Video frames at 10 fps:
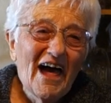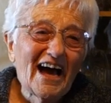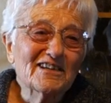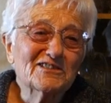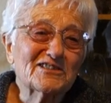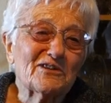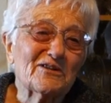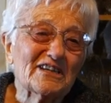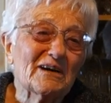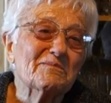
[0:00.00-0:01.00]
I used to
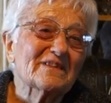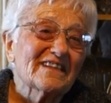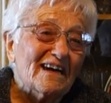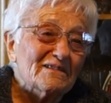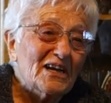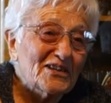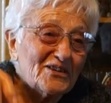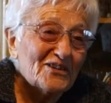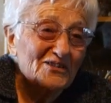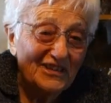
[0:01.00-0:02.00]
run up and down.
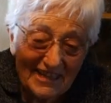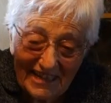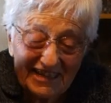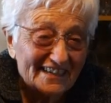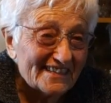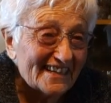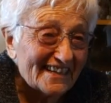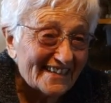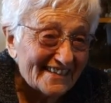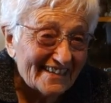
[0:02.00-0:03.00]
You know the
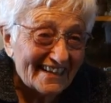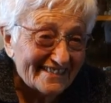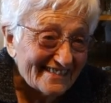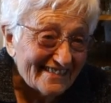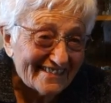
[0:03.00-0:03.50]
elevator that